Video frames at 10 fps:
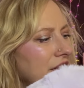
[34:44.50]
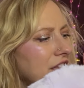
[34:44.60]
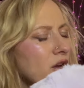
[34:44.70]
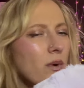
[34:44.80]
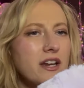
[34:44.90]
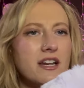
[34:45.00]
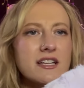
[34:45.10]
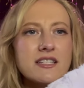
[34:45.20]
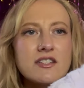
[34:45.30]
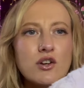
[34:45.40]
think what it
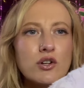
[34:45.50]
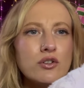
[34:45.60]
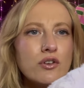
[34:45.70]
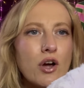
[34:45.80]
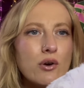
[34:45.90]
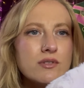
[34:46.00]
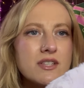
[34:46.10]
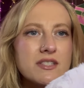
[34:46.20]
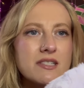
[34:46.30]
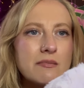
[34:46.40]
is her nose
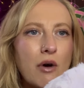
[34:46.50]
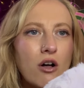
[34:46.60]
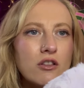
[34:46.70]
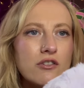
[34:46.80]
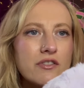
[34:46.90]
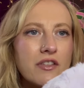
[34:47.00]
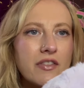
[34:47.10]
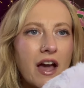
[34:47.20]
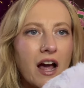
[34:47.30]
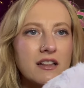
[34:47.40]
is smaller than
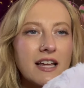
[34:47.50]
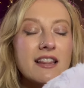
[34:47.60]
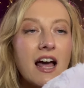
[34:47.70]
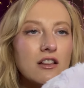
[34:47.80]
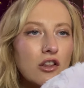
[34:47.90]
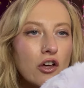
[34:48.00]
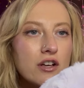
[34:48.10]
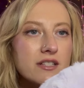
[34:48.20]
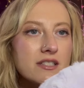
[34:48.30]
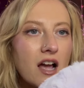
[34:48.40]
that. Like, that
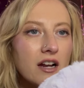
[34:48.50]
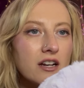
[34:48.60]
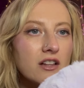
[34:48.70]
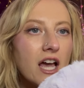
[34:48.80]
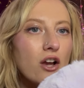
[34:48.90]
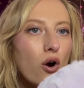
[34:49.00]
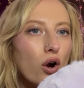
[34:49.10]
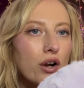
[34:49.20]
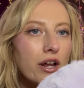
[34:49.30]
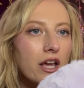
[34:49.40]
looks kind of like
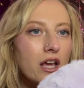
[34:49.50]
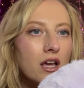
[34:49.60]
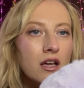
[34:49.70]
Ari.